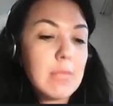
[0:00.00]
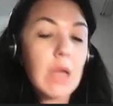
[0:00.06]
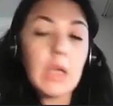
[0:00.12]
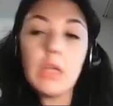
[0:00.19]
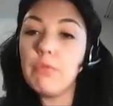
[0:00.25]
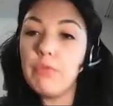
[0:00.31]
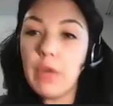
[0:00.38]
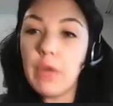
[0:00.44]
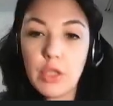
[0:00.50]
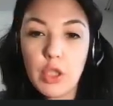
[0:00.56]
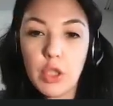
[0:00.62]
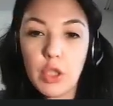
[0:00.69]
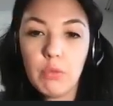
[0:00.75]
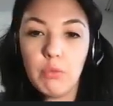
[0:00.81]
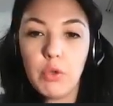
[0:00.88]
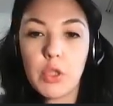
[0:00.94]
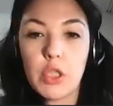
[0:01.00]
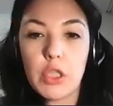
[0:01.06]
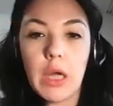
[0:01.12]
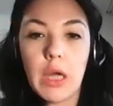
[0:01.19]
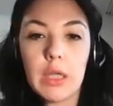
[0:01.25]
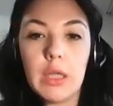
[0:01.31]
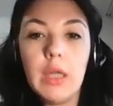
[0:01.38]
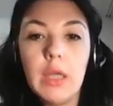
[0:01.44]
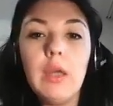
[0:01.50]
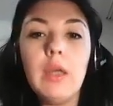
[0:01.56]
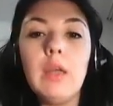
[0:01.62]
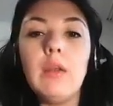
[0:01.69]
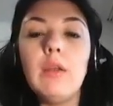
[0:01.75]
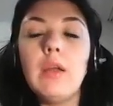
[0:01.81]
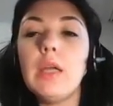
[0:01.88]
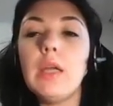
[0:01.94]
invention was done
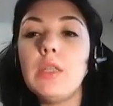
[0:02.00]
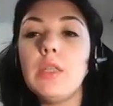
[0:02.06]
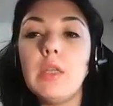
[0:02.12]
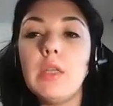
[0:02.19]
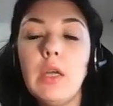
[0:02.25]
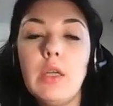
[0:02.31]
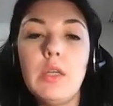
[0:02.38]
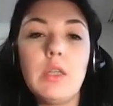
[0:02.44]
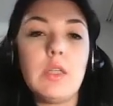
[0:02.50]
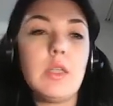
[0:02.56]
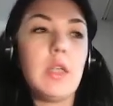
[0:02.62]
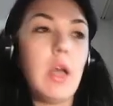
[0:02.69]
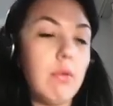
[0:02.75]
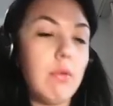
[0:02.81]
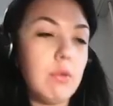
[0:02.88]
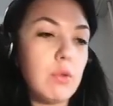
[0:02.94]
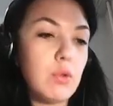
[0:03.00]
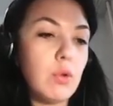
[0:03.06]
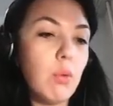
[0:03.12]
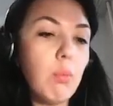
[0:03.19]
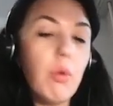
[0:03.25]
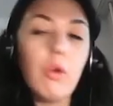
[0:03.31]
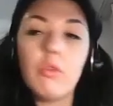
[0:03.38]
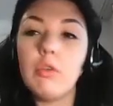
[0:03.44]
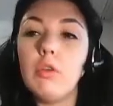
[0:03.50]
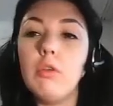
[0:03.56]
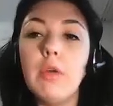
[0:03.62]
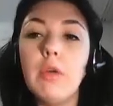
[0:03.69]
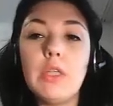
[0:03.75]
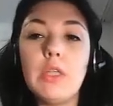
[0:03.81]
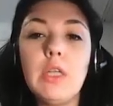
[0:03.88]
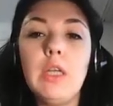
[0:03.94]
in 1997, so more than
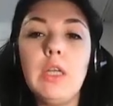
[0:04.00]
20